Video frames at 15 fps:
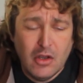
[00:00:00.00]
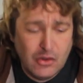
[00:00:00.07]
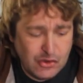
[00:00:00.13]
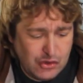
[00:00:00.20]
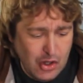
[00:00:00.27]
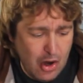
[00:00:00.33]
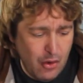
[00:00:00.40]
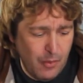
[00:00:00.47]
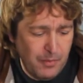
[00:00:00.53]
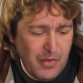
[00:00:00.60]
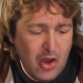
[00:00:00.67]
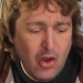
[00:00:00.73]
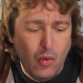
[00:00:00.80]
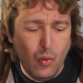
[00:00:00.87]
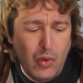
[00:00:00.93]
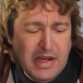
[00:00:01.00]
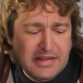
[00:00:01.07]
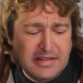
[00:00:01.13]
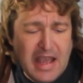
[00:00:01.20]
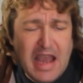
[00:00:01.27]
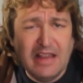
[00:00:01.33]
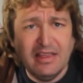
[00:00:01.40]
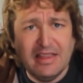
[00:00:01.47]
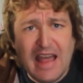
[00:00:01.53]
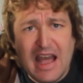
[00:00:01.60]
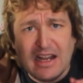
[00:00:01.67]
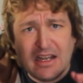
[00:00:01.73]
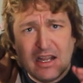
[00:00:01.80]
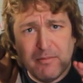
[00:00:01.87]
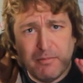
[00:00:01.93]
So we take
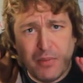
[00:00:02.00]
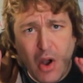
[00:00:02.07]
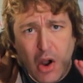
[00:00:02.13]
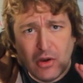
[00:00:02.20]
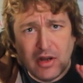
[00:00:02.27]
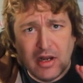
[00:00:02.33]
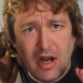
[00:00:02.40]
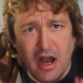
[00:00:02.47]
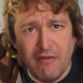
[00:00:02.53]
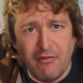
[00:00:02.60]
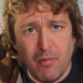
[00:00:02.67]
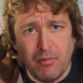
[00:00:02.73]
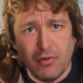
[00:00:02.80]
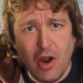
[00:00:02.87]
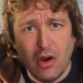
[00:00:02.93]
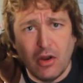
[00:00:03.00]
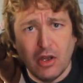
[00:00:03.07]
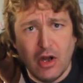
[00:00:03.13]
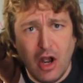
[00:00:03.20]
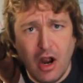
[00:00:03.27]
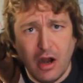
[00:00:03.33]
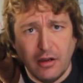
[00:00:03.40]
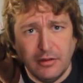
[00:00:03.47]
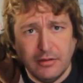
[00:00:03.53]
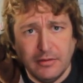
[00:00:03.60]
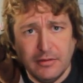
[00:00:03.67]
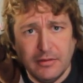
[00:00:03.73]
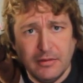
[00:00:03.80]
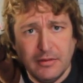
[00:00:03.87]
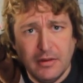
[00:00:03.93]
that component of a broken heart
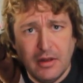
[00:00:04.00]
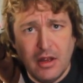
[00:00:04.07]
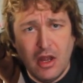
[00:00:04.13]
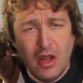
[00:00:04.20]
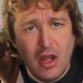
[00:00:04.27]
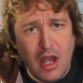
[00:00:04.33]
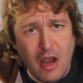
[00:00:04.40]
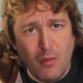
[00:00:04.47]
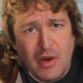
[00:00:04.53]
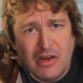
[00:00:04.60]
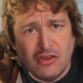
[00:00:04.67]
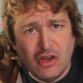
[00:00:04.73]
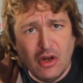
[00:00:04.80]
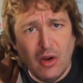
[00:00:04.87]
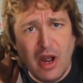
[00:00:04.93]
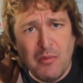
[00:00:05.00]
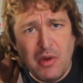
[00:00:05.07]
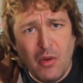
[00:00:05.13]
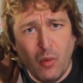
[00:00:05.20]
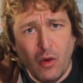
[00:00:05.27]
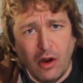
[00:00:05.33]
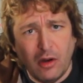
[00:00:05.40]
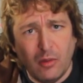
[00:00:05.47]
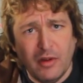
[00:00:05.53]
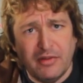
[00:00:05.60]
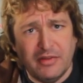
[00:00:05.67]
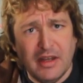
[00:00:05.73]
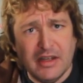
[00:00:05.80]
and we work with